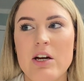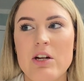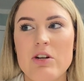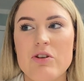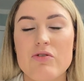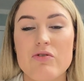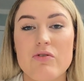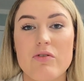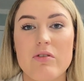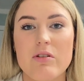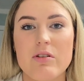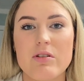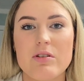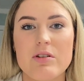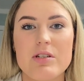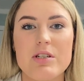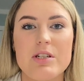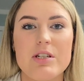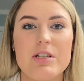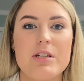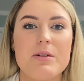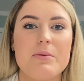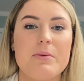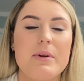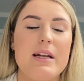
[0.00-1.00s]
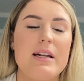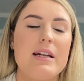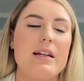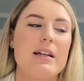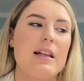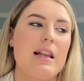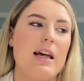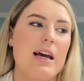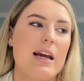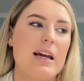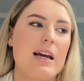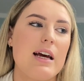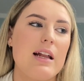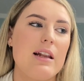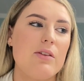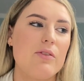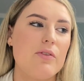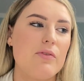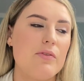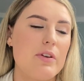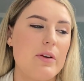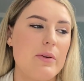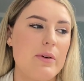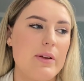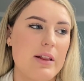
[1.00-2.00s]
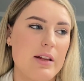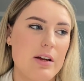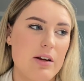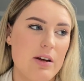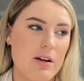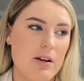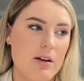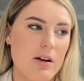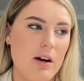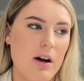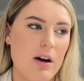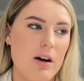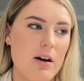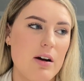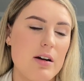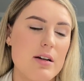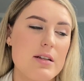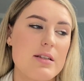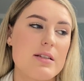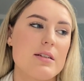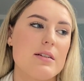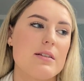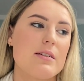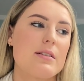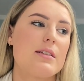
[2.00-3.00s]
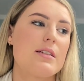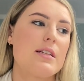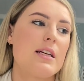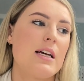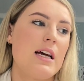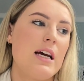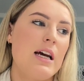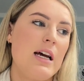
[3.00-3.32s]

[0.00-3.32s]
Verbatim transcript: drawn to doing, like I love doing the cards and